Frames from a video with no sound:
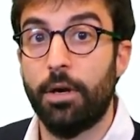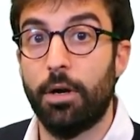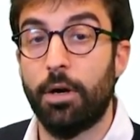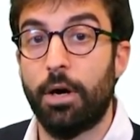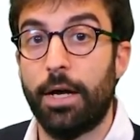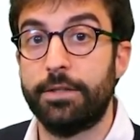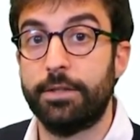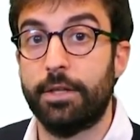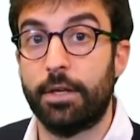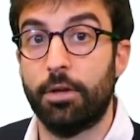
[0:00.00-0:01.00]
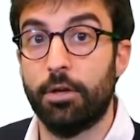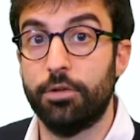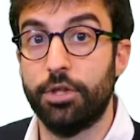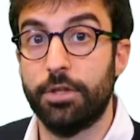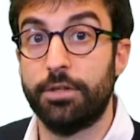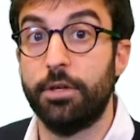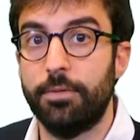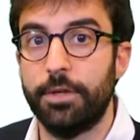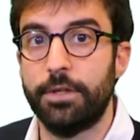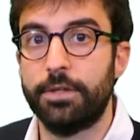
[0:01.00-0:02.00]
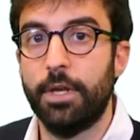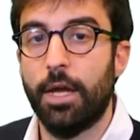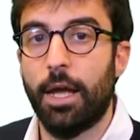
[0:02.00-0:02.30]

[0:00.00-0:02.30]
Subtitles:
as technology service.